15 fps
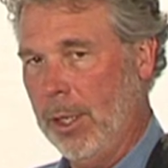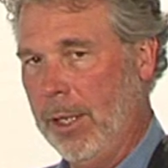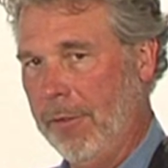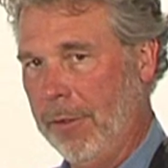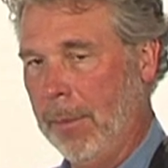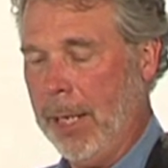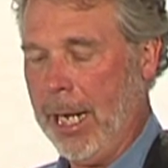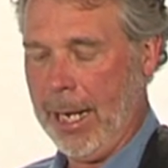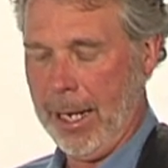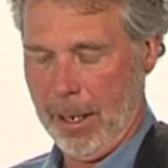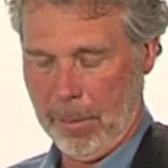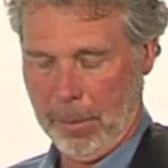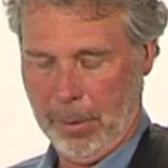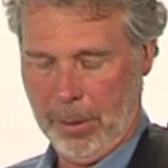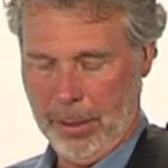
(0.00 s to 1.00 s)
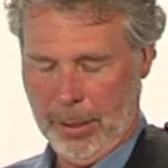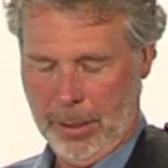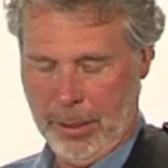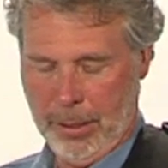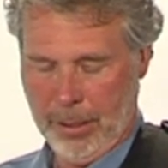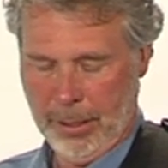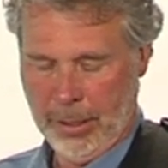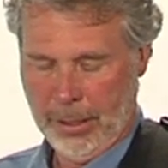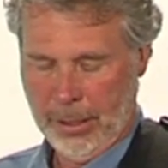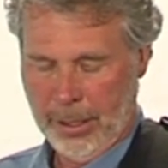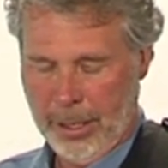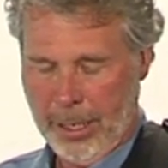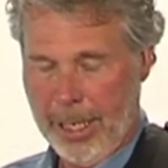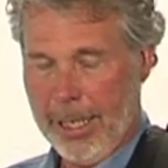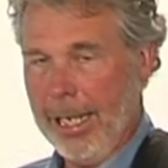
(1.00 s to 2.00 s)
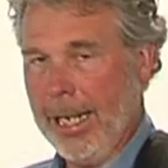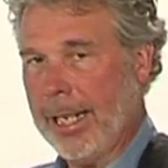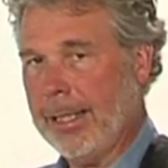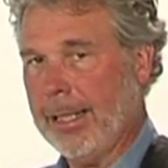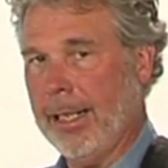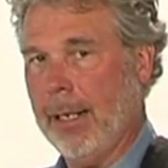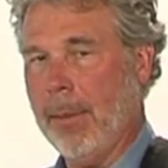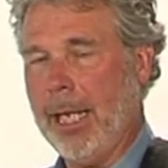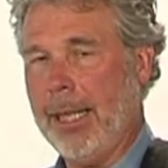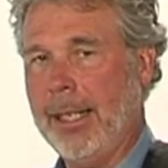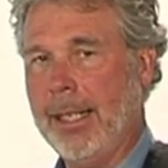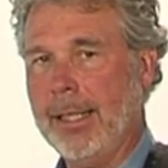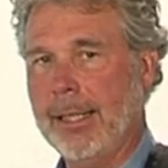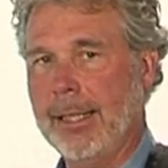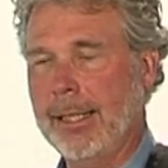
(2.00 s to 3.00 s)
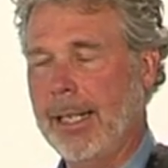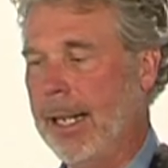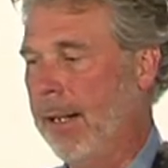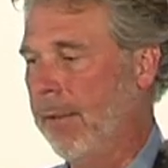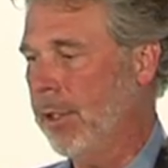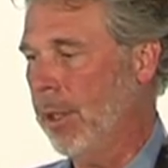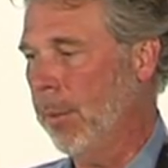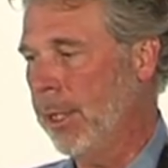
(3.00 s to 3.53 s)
shooting from the hip. And the nice thing about this is that if